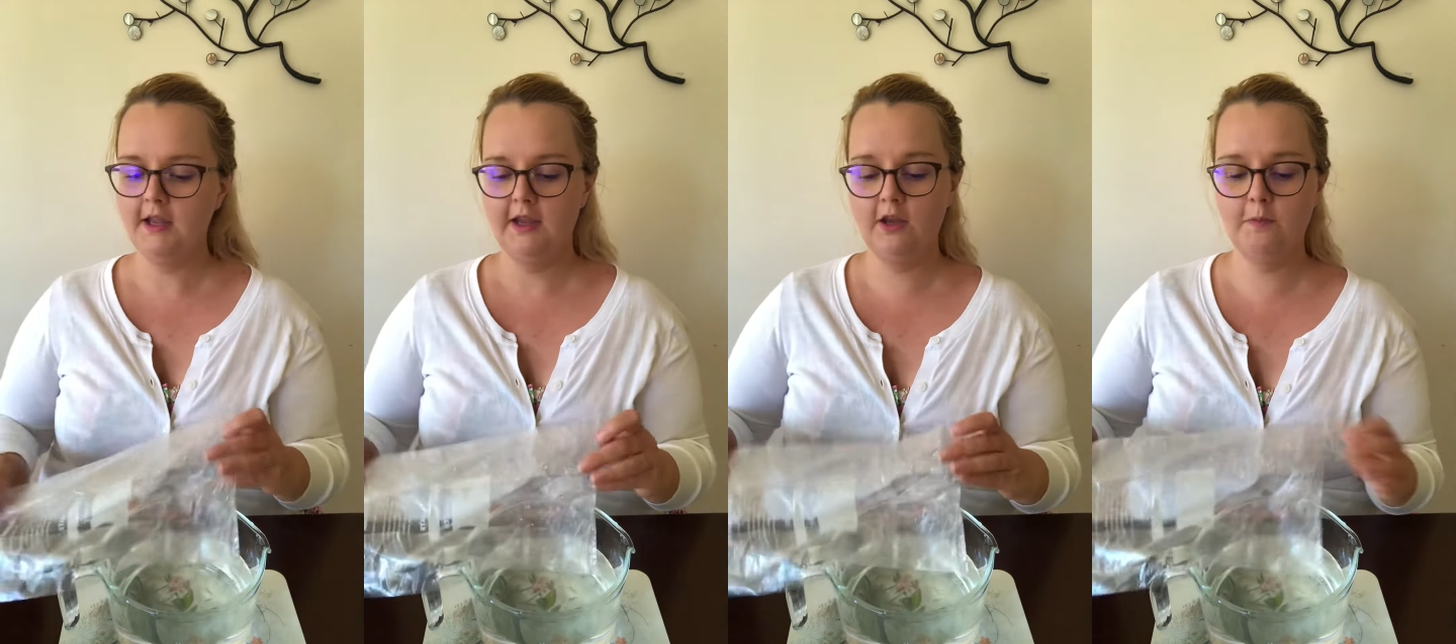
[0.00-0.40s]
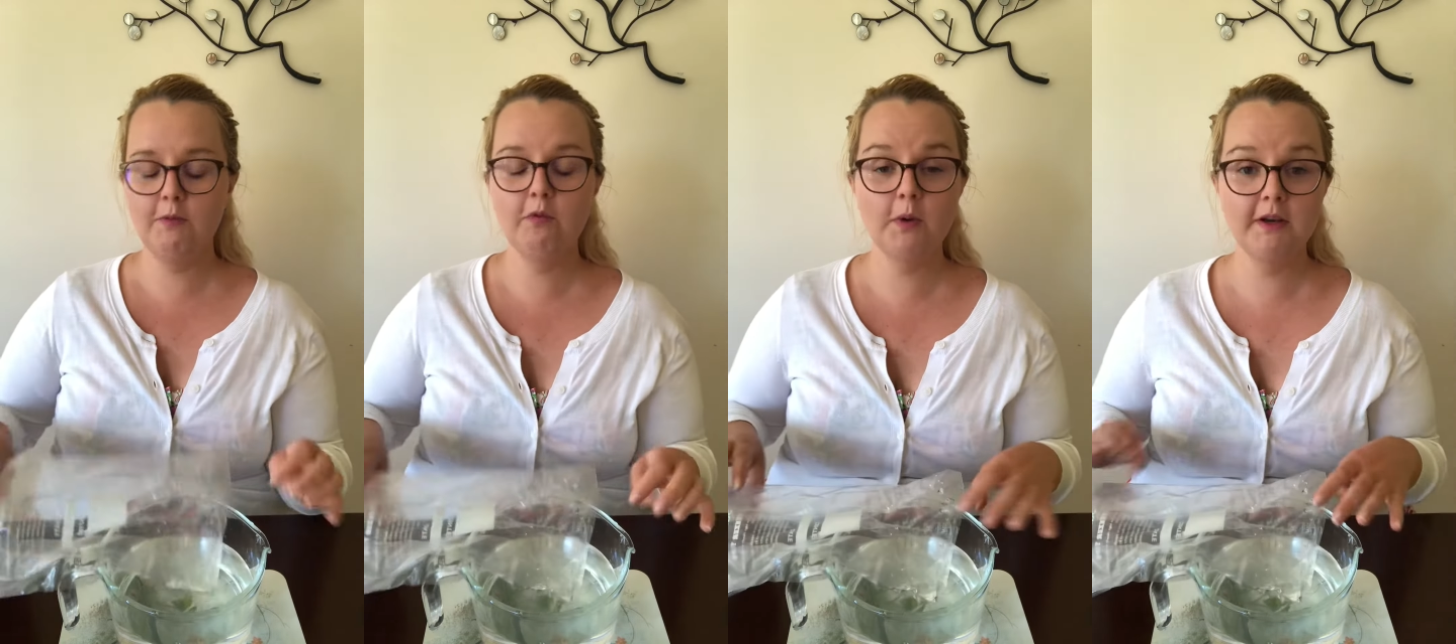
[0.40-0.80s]
It could be
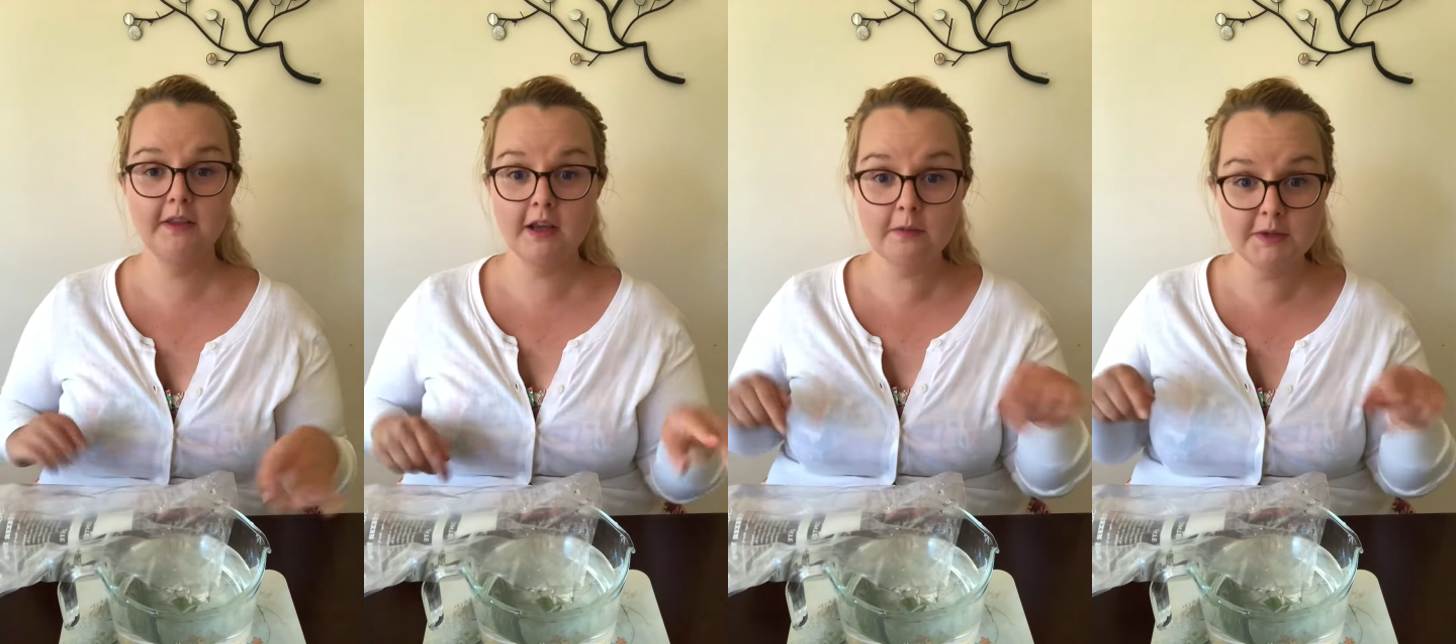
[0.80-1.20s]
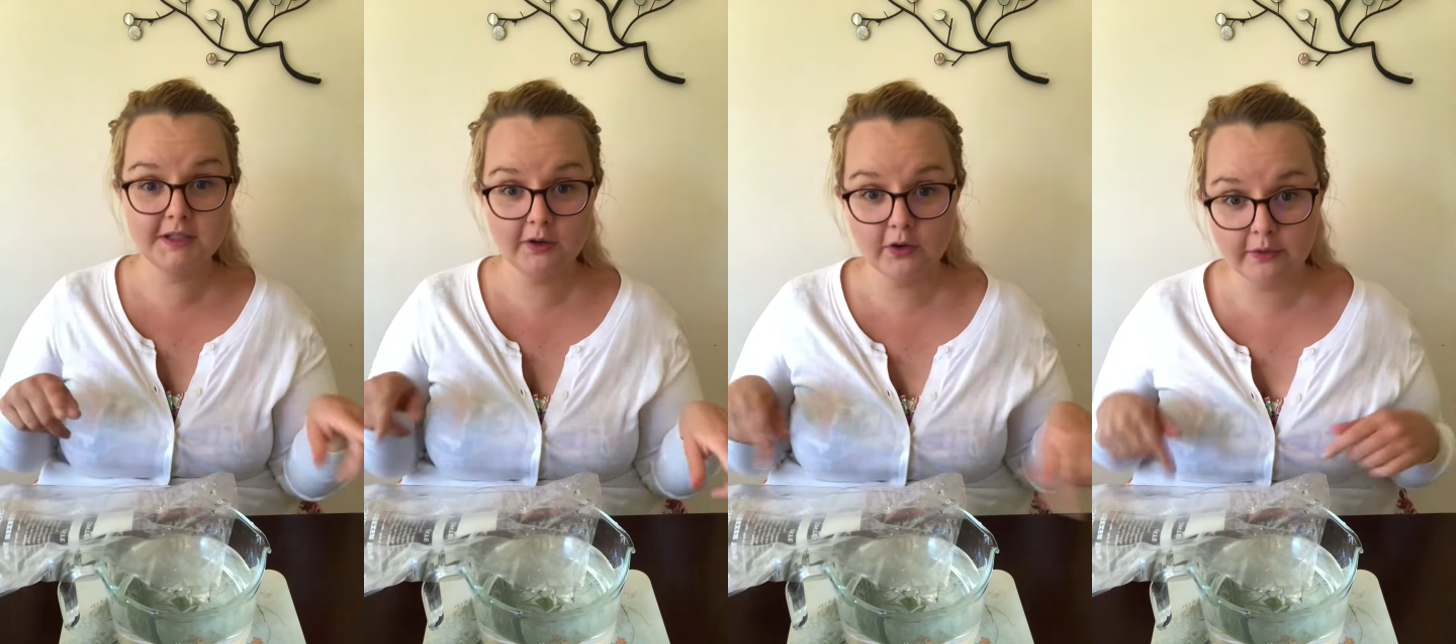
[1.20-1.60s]
one of the other
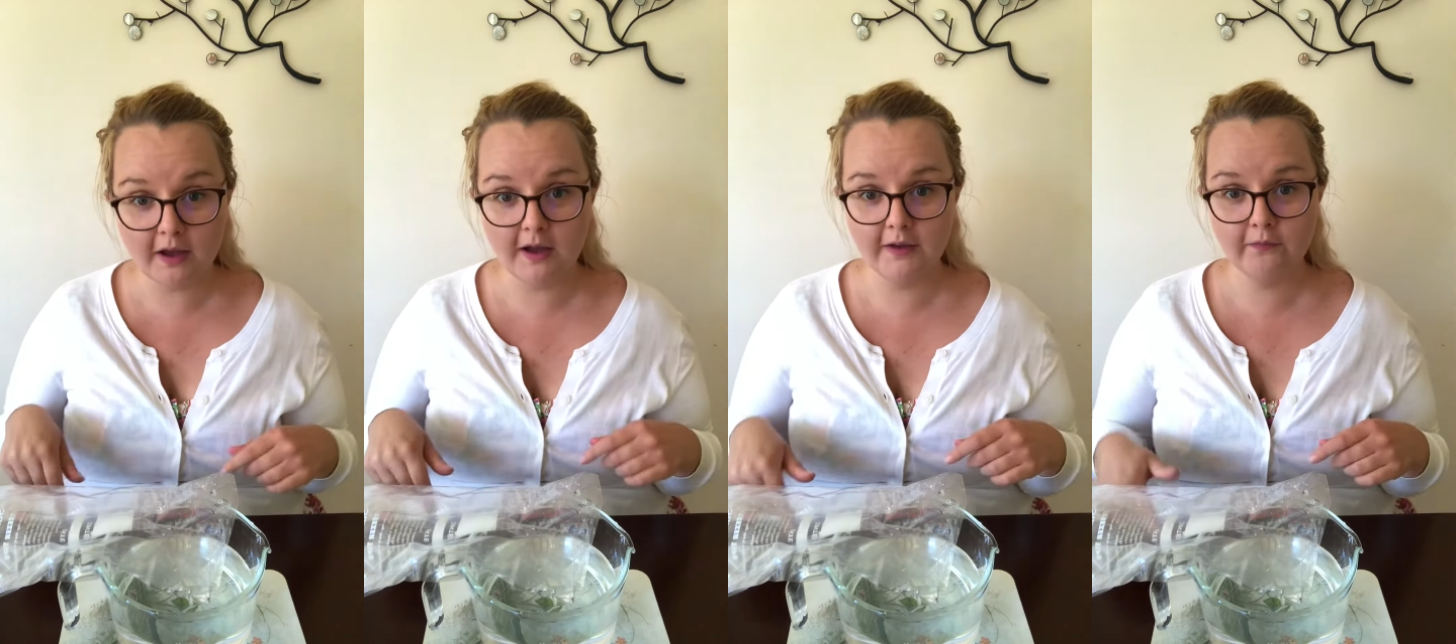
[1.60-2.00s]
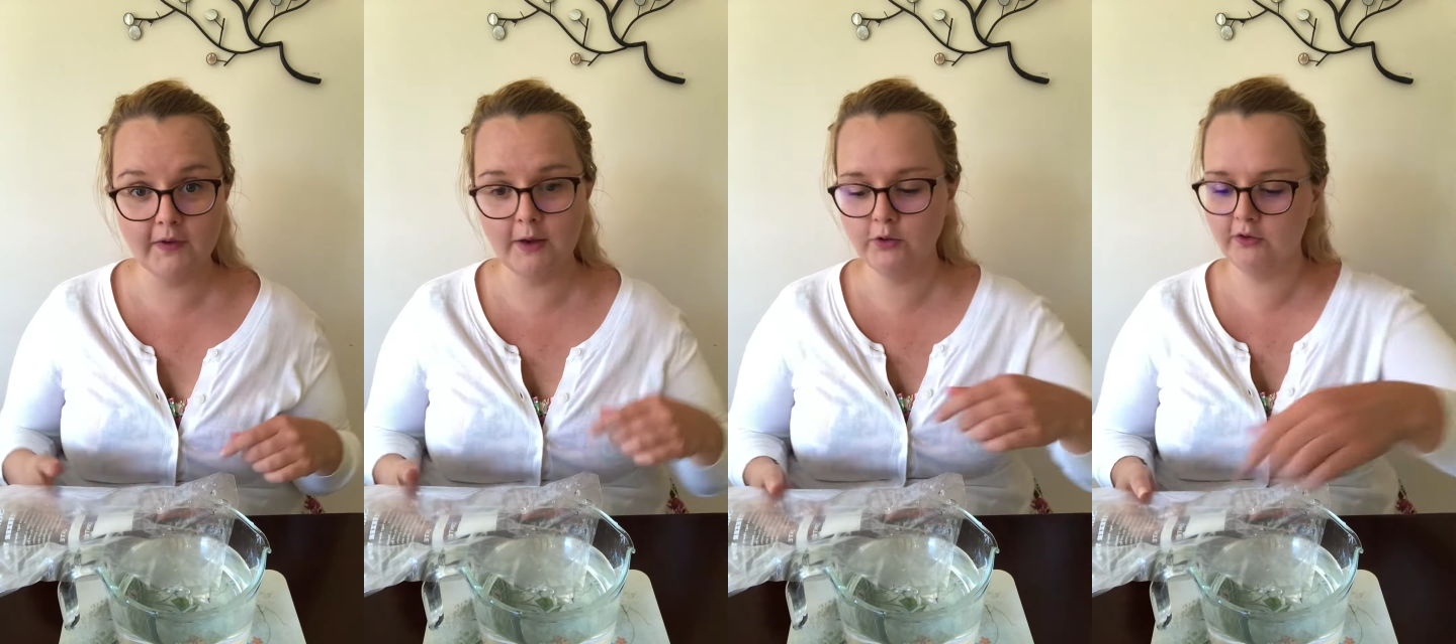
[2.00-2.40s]
materials that I've
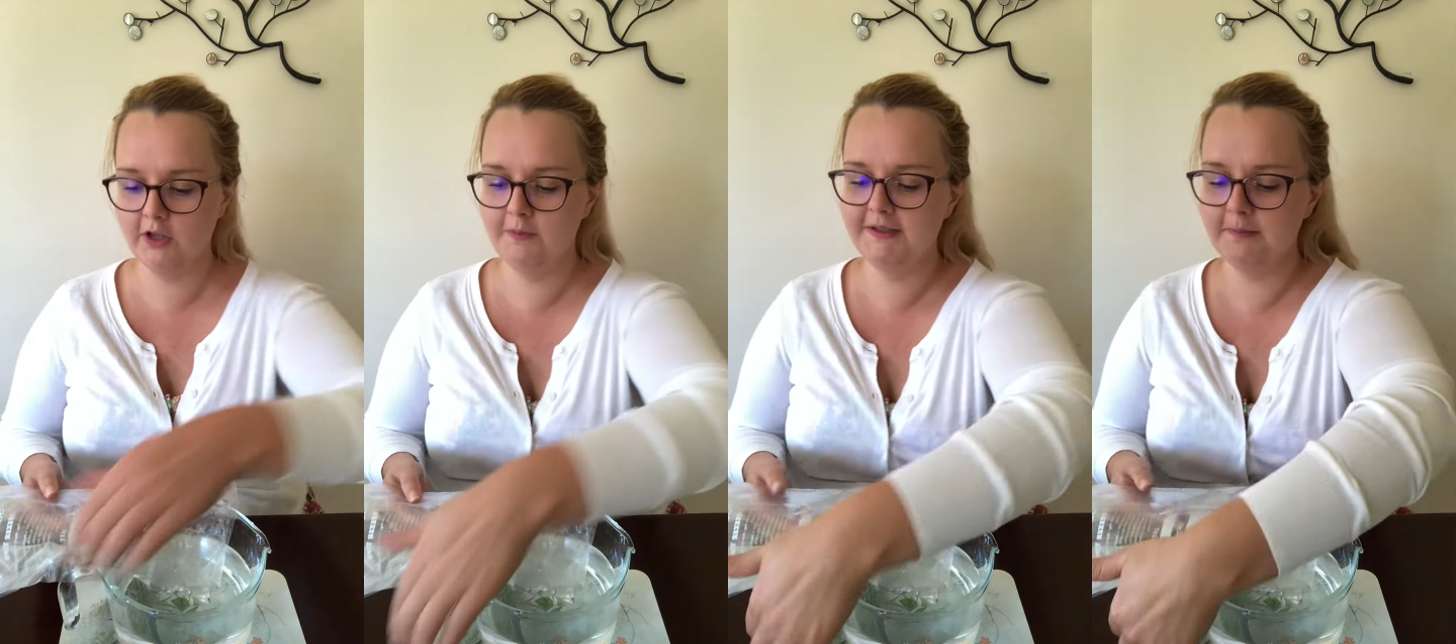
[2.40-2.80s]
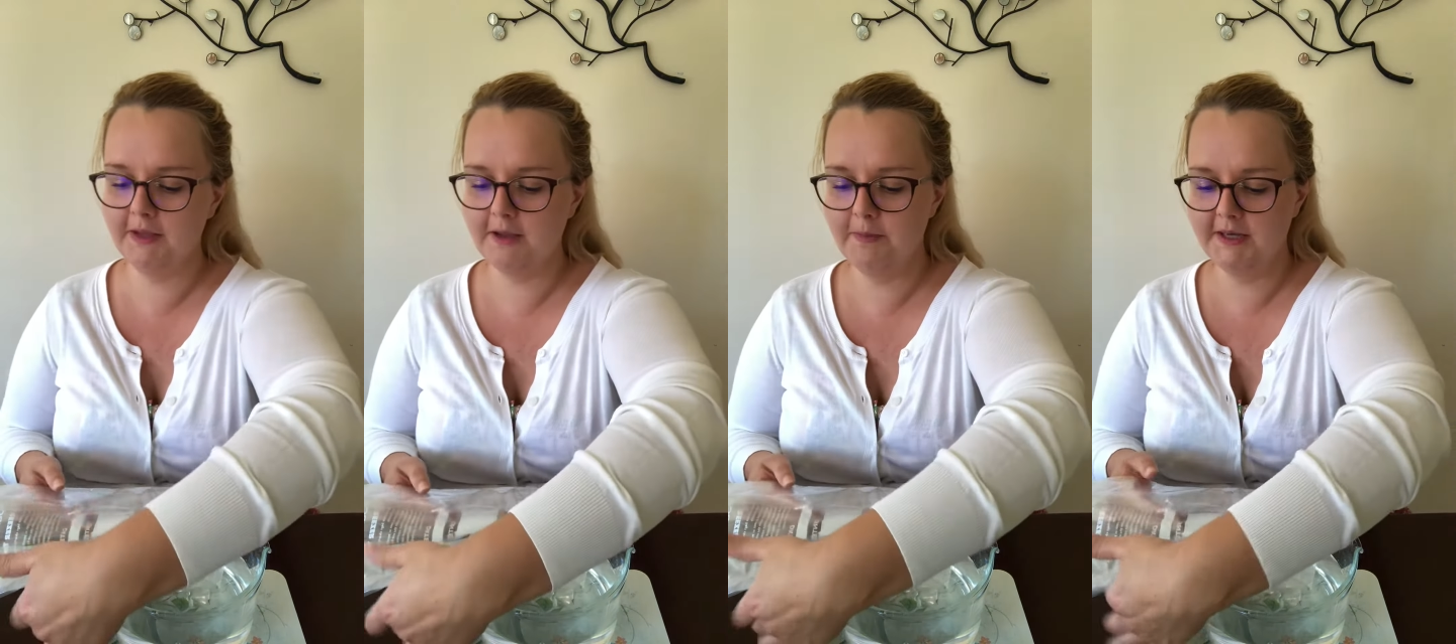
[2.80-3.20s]
found, or it could be
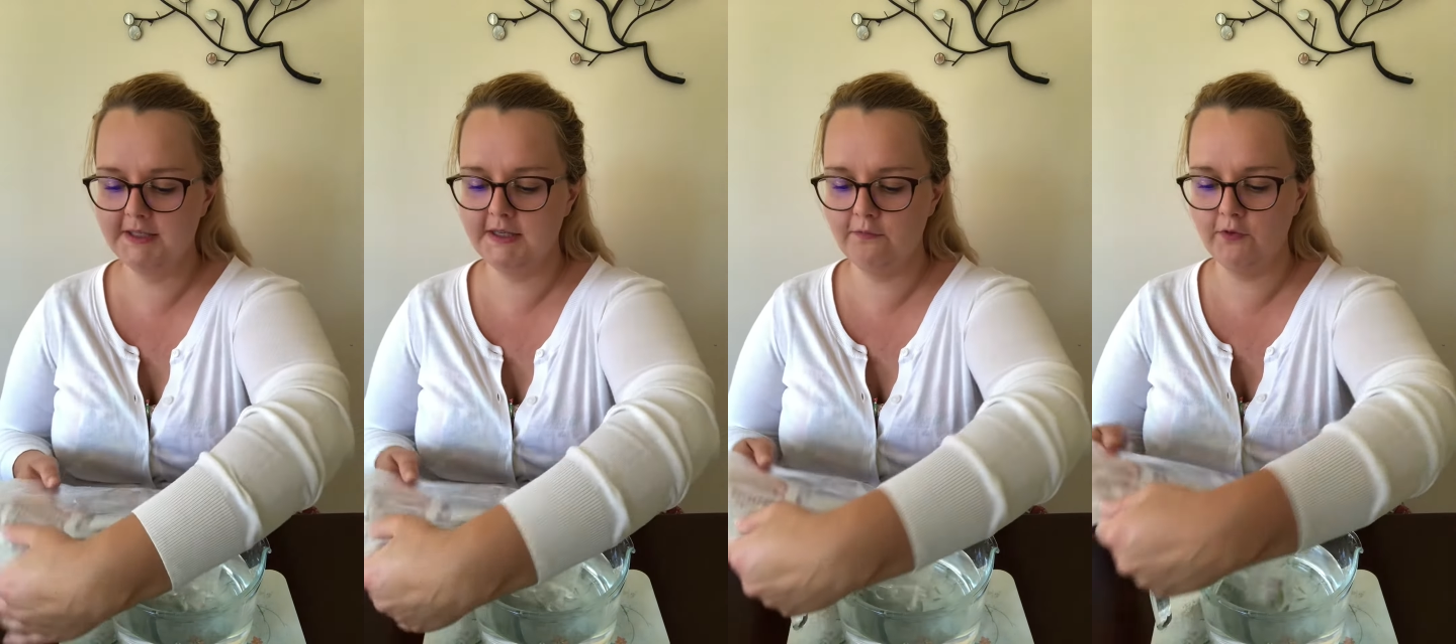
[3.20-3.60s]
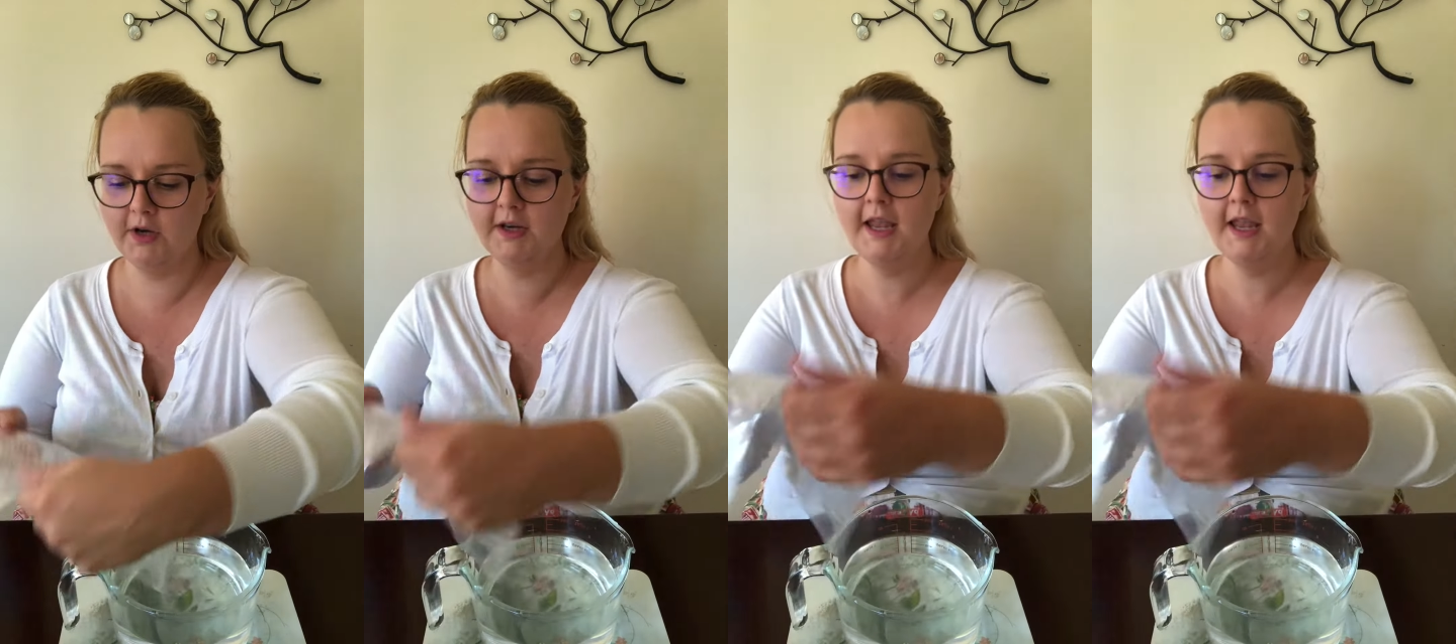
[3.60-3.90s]
something a bit different,